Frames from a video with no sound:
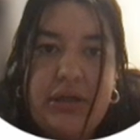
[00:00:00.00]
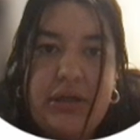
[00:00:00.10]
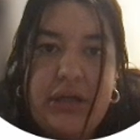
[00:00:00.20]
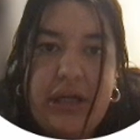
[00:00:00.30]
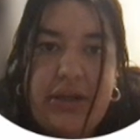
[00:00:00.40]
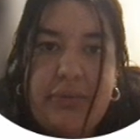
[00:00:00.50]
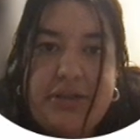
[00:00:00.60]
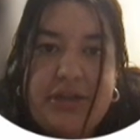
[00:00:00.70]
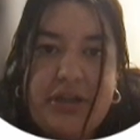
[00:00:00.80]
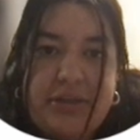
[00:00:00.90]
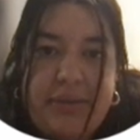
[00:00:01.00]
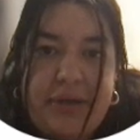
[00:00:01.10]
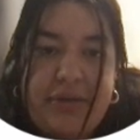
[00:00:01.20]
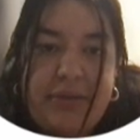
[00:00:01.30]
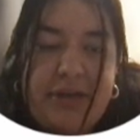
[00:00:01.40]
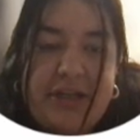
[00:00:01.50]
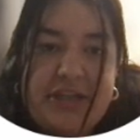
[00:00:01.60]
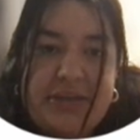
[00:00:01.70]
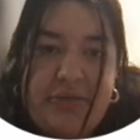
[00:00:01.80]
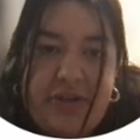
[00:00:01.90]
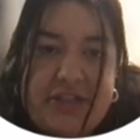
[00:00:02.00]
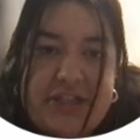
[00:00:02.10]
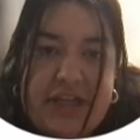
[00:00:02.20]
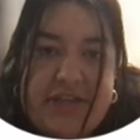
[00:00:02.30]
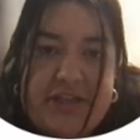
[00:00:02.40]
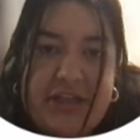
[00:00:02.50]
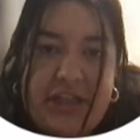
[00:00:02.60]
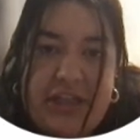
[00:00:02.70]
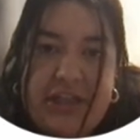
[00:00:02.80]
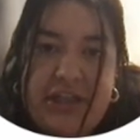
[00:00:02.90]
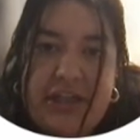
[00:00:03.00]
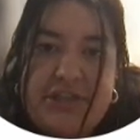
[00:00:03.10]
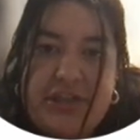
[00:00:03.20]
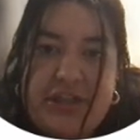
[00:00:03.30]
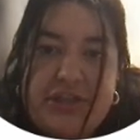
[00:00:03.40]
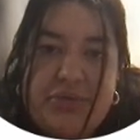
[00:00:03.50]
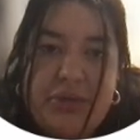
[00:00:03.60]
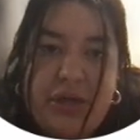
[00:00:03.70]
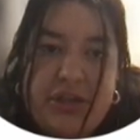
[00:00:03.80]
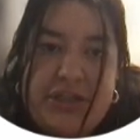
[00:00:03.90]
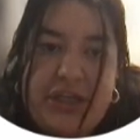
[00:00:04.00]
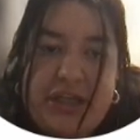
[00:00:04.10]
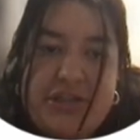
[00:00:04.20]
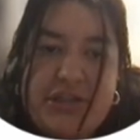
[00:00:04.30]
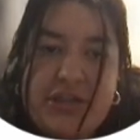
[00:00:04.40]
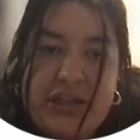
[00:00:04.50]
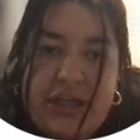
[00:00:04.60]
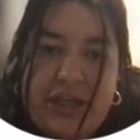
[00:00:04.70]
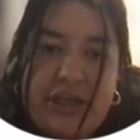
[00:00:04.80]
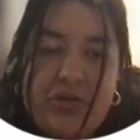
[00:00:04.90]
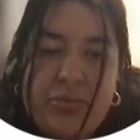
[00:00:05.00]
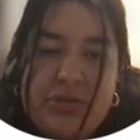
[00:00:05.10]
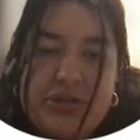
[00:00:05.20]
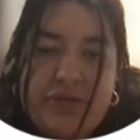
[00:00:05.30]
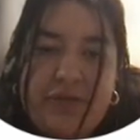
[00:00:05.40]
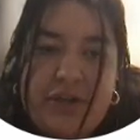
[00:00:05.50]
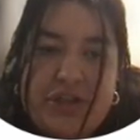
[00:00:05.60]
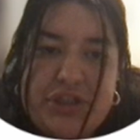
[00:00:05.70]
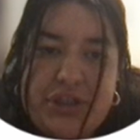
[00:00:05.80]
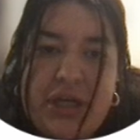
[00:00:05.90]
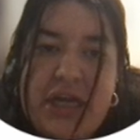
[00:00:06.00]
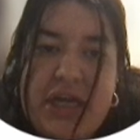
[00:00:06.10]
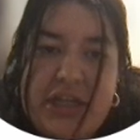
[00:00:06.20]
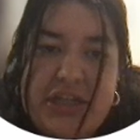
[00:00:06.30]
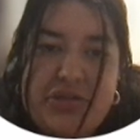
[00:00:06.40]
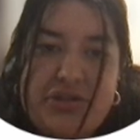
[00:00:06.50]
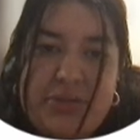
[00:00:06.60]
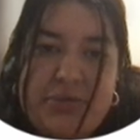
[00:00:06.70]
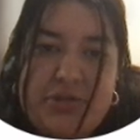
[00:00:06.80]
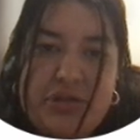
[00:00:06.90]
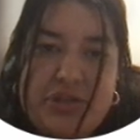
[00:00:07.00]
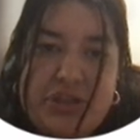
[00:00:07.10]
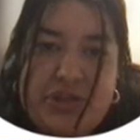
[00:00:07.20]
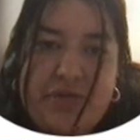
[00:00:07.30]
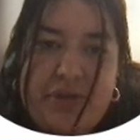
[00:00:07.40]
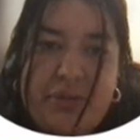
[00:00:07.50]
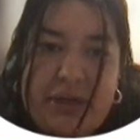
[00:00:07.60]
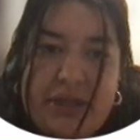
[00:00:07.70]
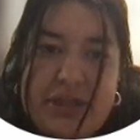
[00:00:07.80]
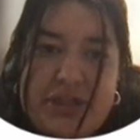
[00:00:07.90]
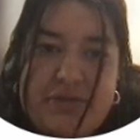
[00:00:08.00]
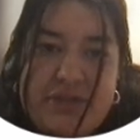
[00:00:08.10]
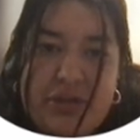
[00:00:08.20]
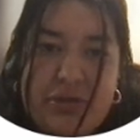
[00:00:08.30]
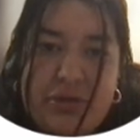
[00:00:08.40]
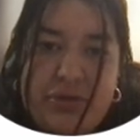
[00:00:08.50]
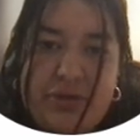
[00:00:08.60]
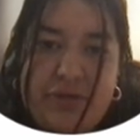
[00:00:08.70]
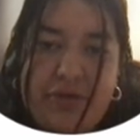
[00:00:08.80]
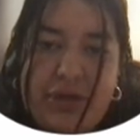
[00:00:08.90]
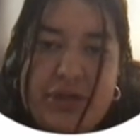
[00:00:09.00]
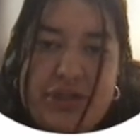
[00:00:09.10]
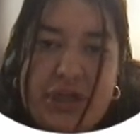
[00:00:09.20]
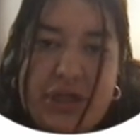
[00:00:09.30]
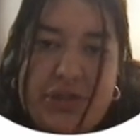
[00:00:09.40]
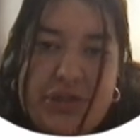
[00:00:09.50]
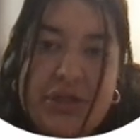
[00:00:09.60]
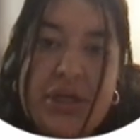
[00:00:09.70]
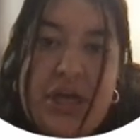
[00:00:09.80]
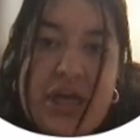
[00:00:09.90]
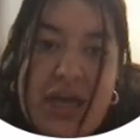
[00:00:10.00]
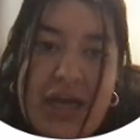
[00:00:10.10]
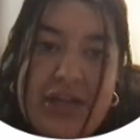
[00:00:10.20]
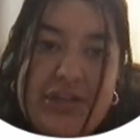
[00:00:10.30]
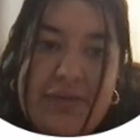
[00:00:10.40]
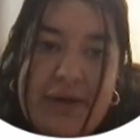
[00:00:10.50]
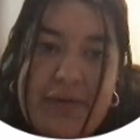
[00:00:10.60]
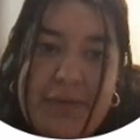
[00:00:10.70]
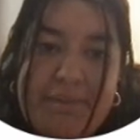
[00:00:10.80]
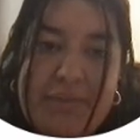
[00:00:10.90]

Now that we talked about the mechanism of RTK signaling, let's look into what RTKs look like in normal cell function. These receptors are essential for the regulation of cell growth, differentiation, and survival.